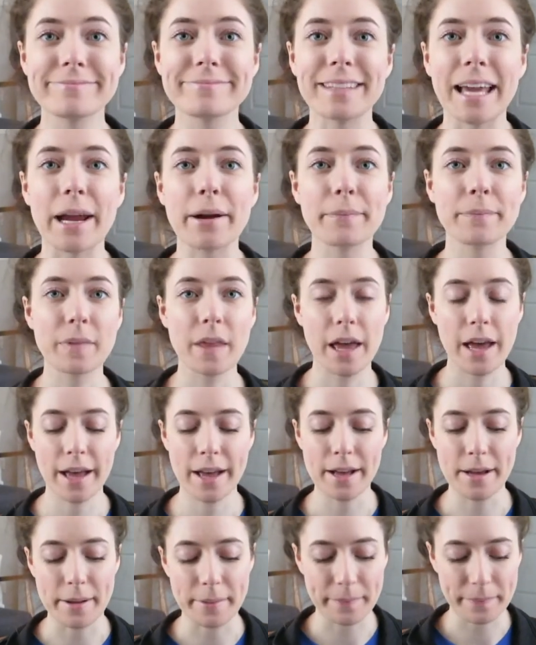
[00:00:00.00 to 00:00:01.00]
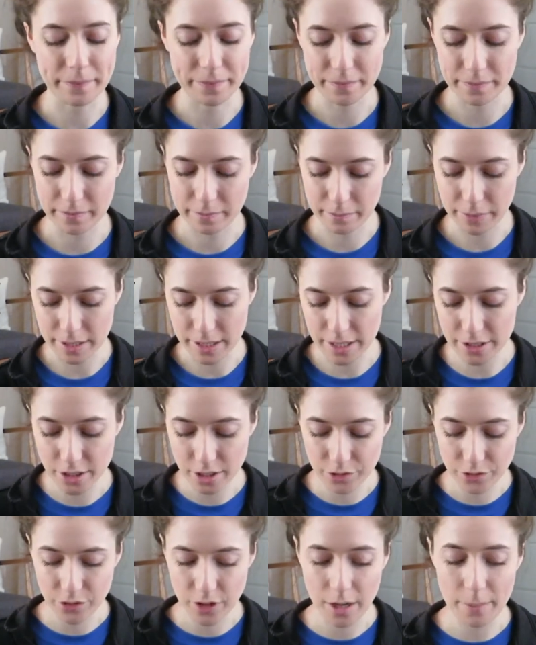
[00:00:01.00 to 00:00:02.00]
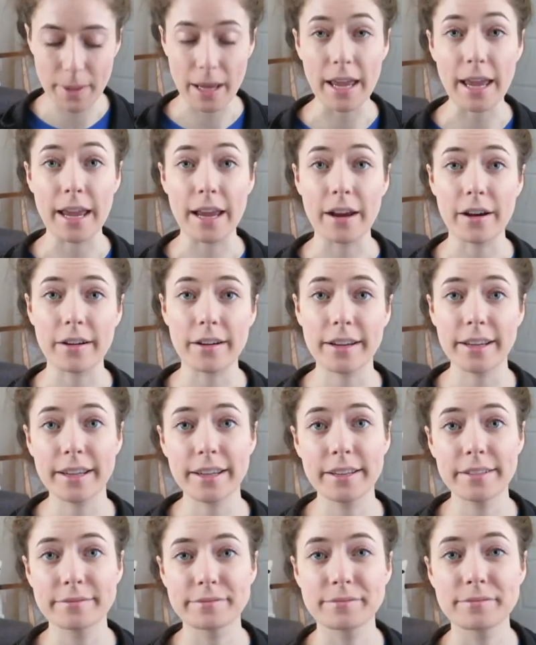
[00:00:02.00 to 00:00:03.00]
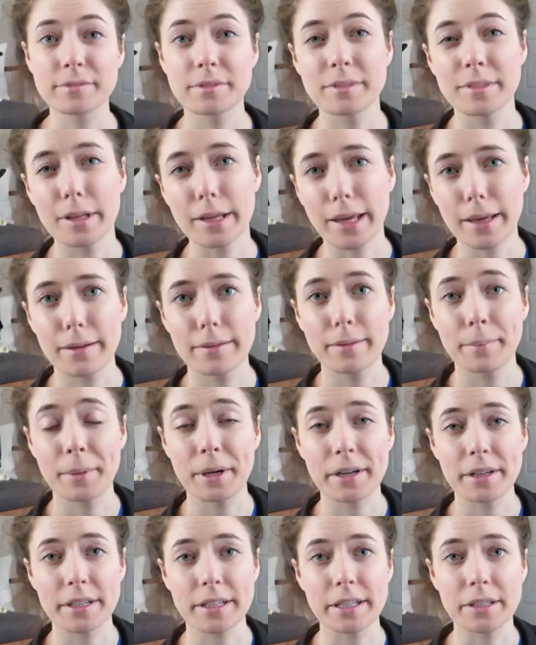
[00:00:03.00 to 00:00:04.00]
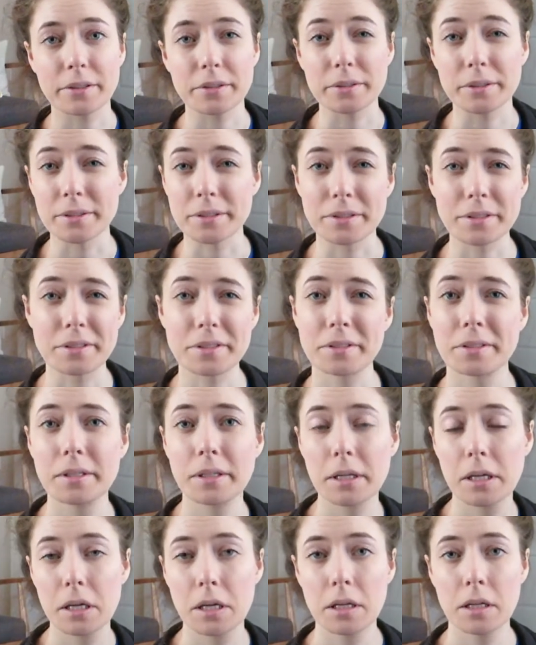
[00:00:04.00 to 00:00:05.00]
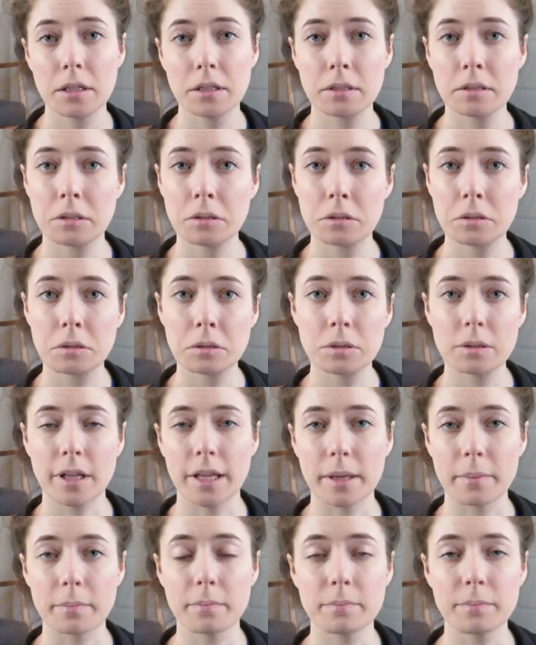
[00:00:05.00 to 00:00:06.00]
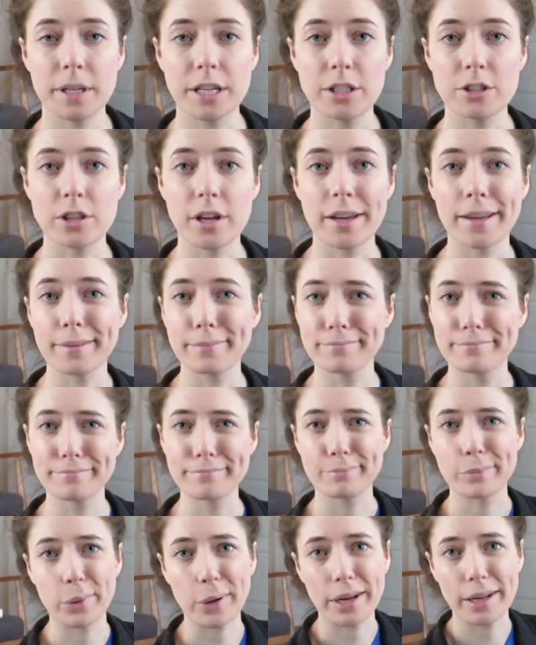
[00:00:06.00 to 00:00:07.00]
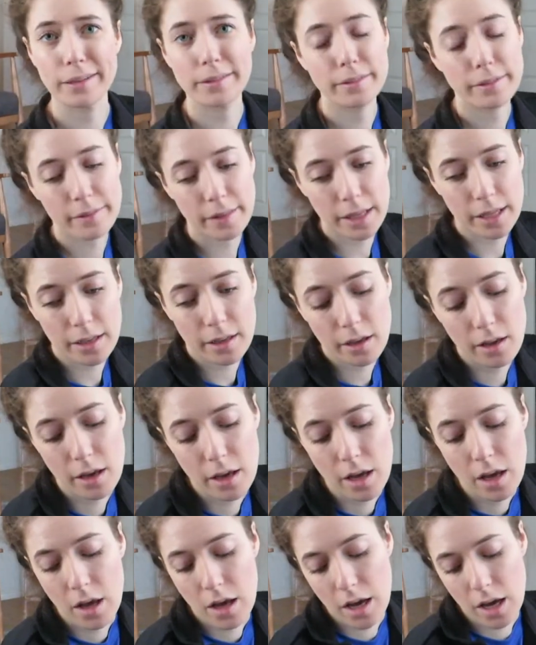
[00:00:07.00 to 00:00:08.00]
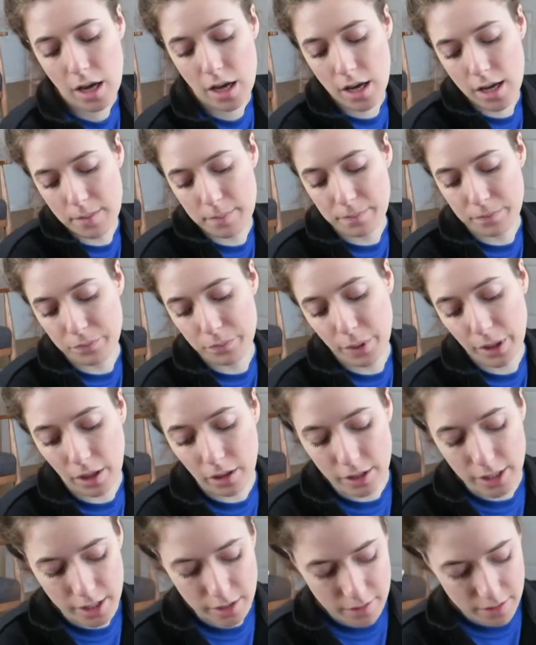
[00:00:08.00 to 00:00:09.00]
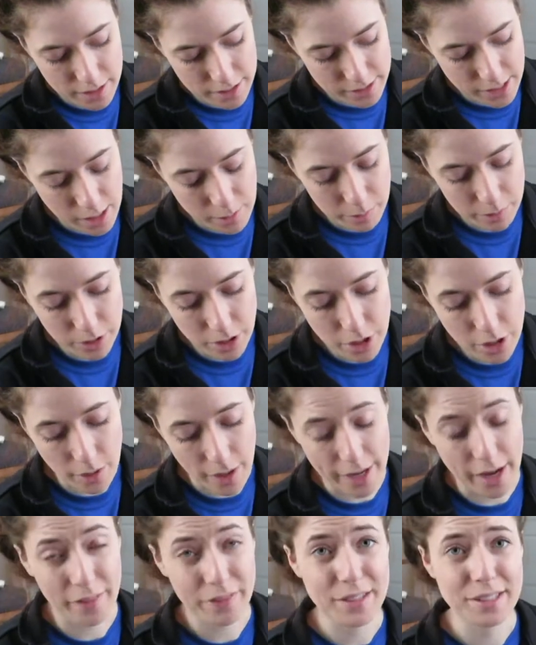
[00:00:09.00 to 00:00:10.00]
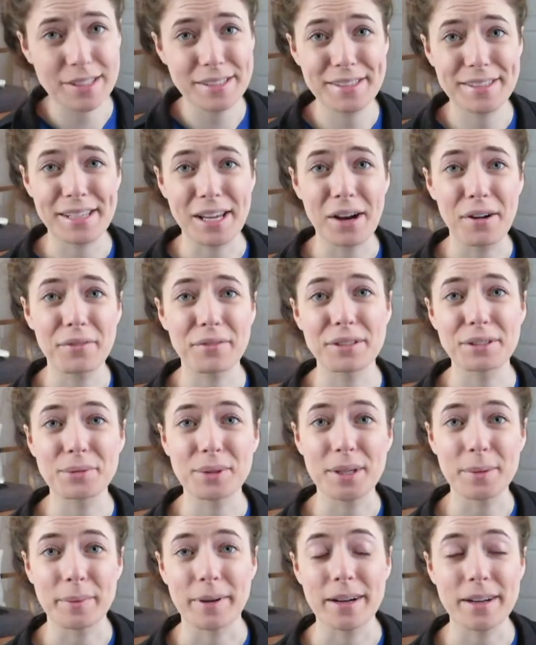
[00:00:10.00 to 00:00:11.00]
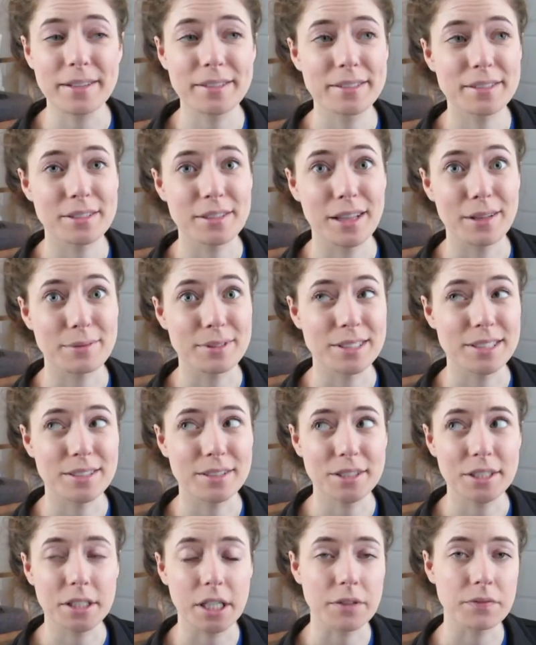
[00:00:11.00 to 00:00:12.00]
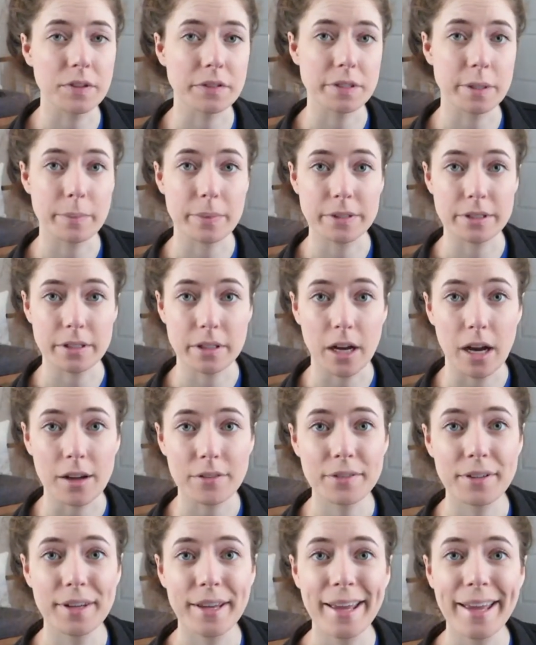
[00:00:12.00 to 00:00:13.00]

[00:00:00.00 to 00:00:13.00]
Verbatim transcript: there. Um, but these are from Aerie, like American Eagles, like PJ brand thing. Um, but I'll link these down below. I got these on sale for 20 bucks, so that was literally like 50% off